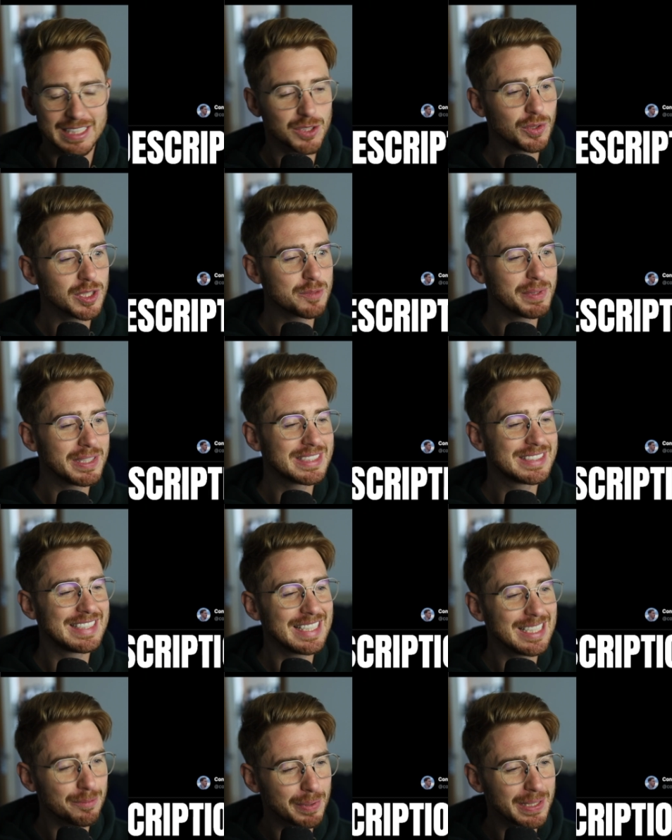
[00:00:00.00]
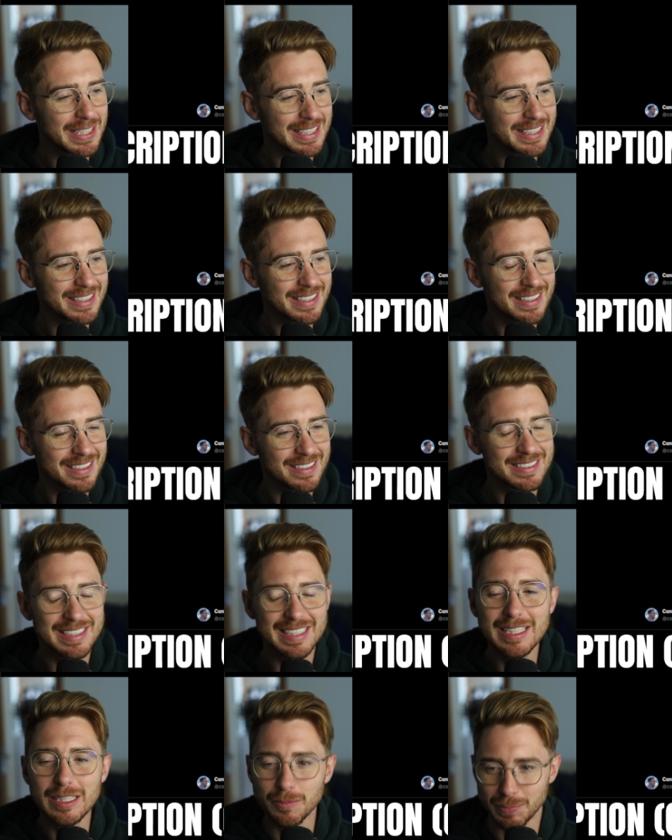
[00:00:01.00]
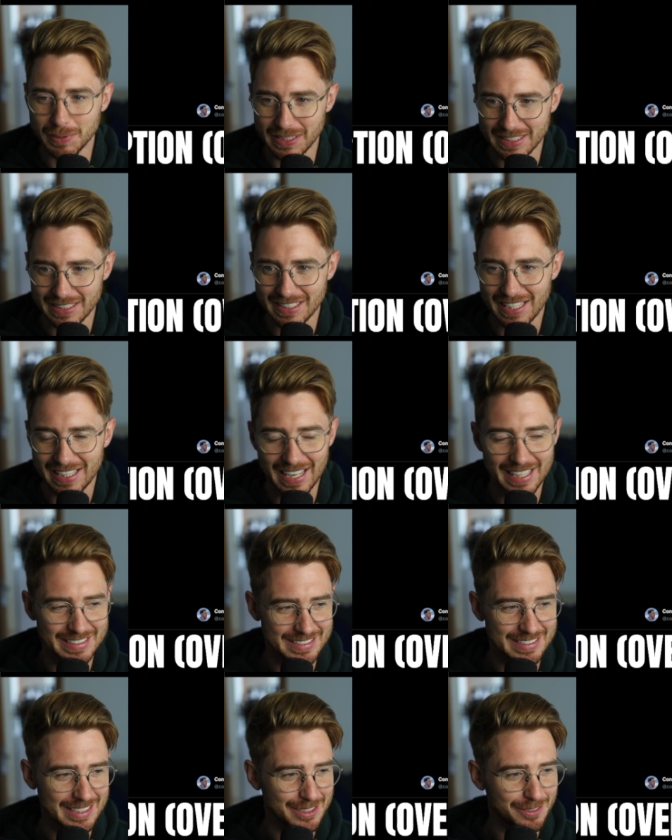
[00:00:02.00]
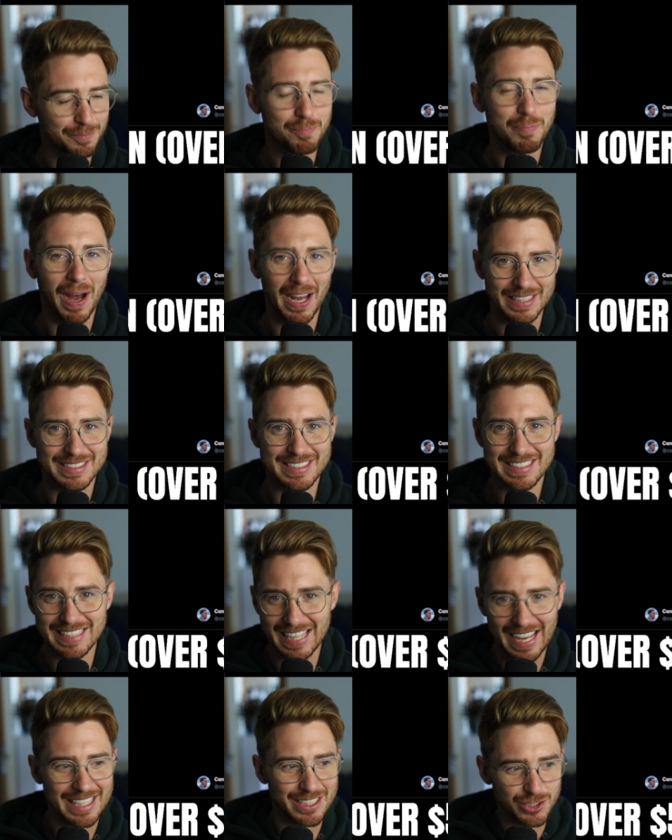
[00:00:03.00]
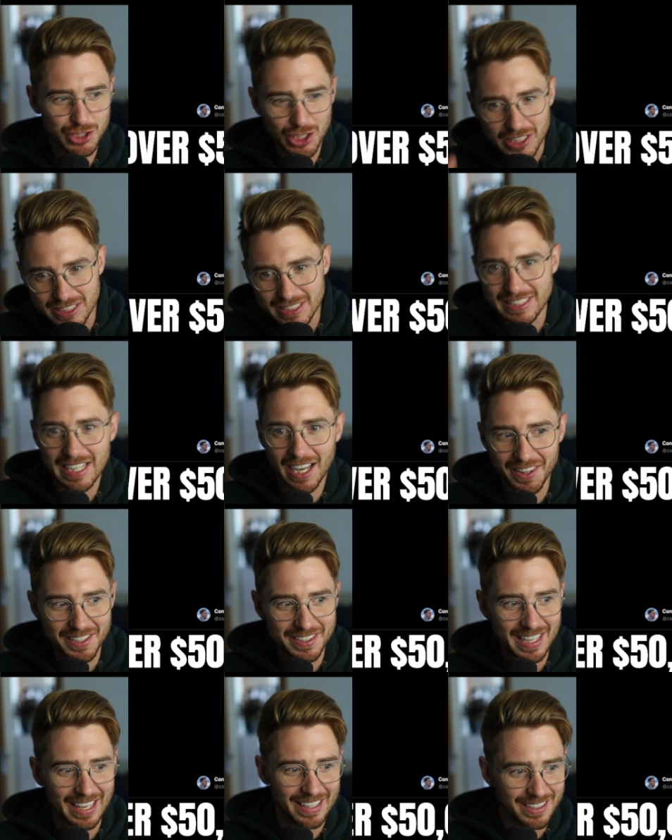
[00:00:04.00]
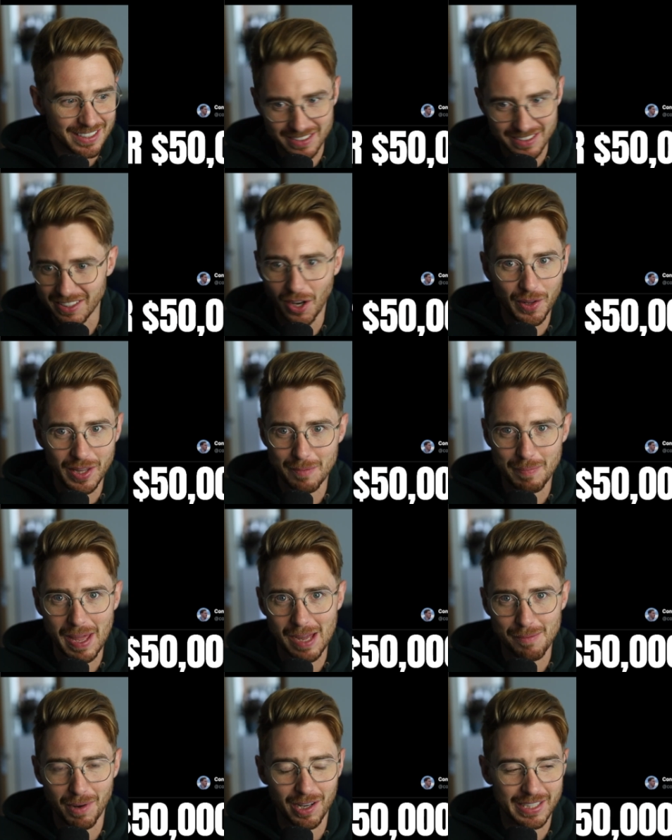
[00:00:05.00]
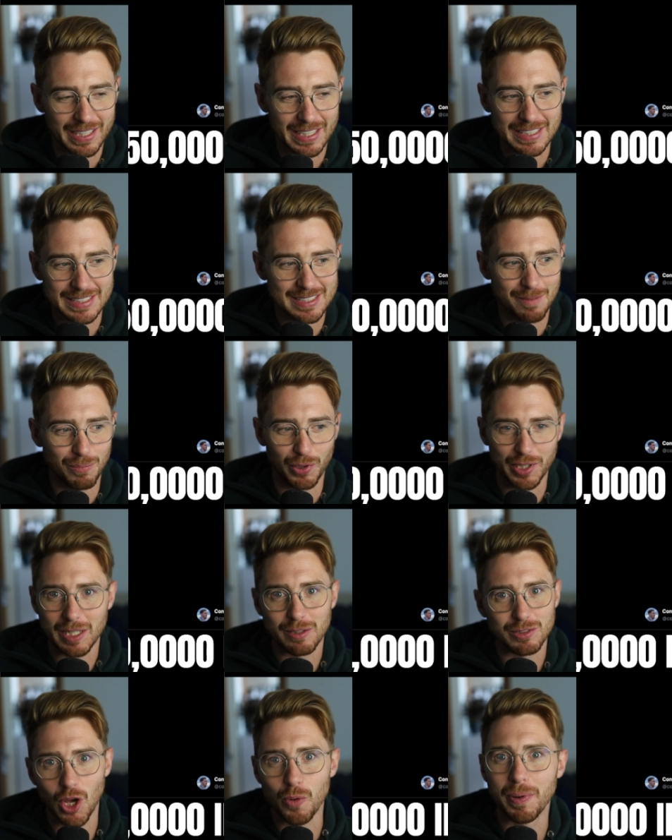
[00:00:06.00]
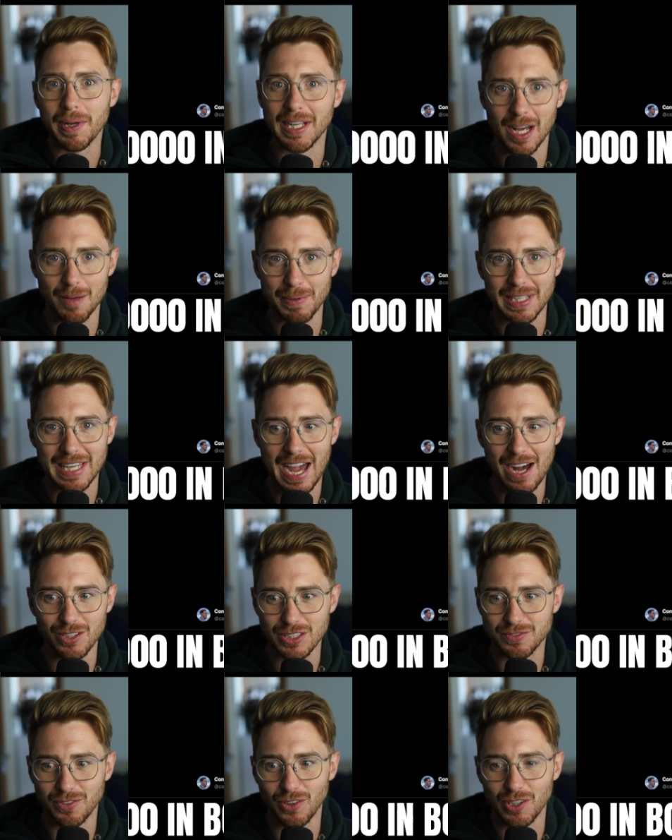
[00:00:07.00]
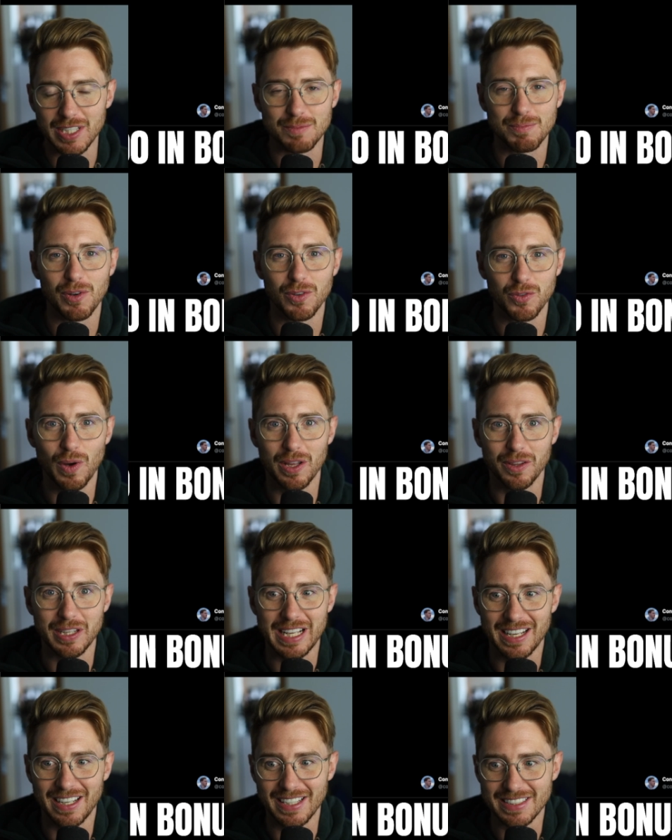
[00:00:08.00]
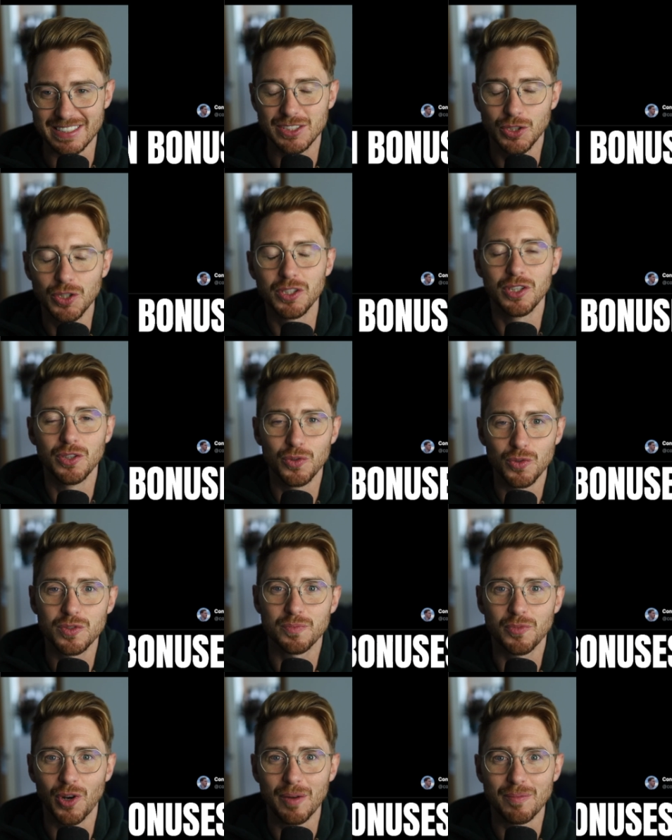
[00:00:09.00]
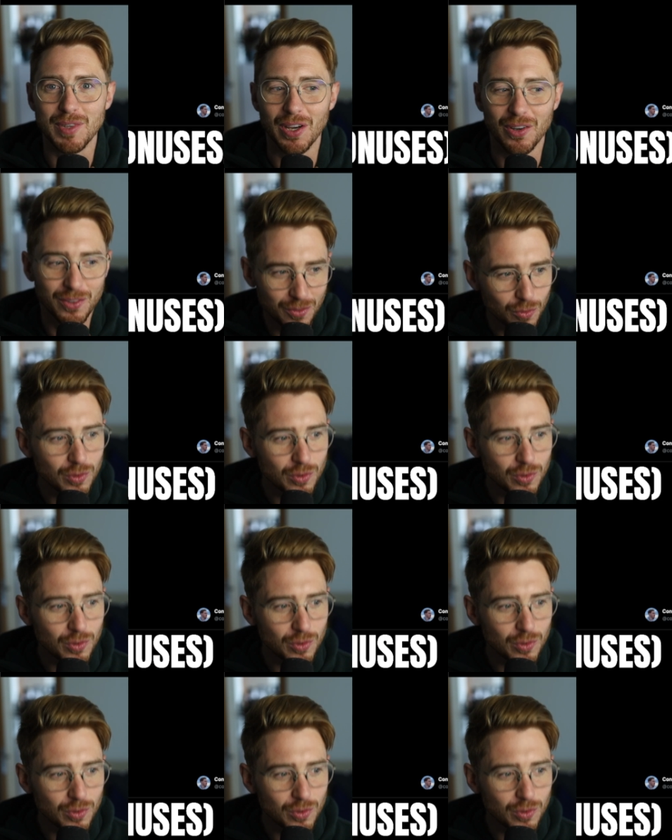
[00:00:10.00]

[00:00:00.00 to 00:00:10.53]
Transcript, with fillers: He's always been deeply, deeply against it. But yet, just the other day, you know, in the bear market at some point, he was opening up accounts for his most wealthy clients to use crypto.